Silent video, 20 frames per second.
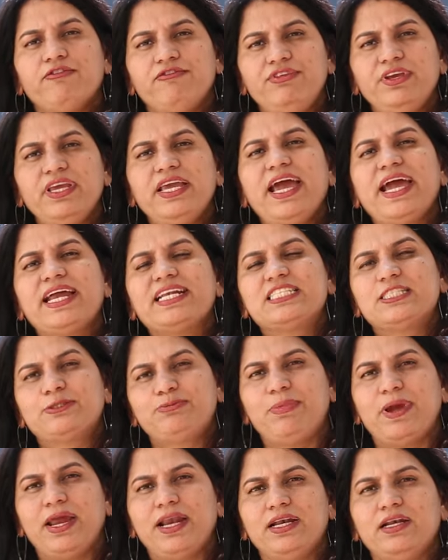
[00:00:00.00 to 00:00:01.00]
we had
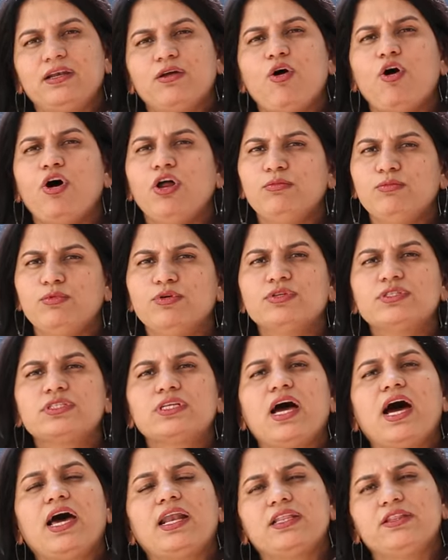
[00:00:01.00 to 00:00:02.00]
spent almost
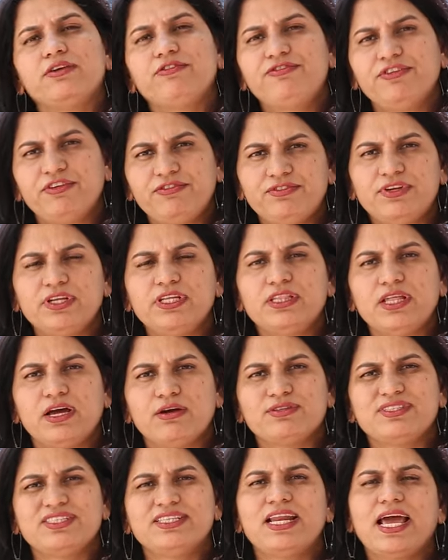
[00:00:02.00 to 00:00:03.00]
another
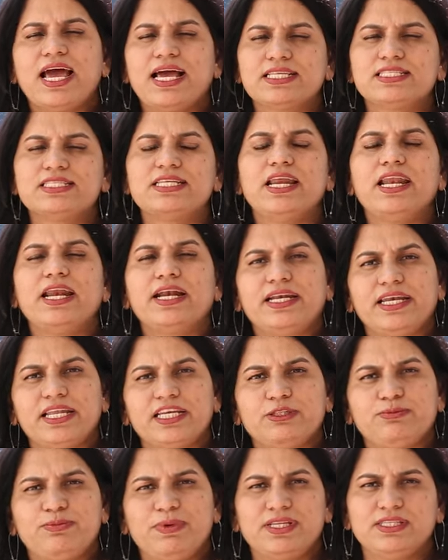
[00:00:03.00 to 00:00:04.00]
50,000 as direct
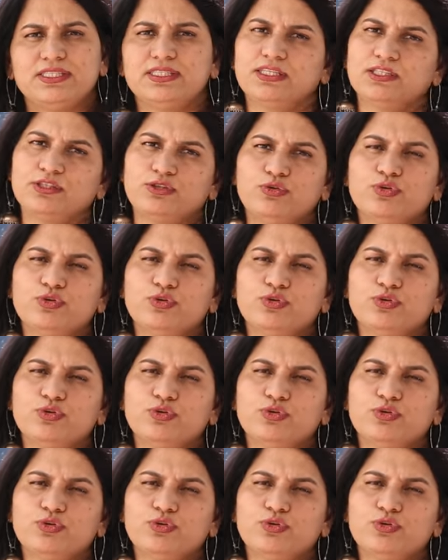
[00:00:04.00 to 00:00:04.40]
expenses.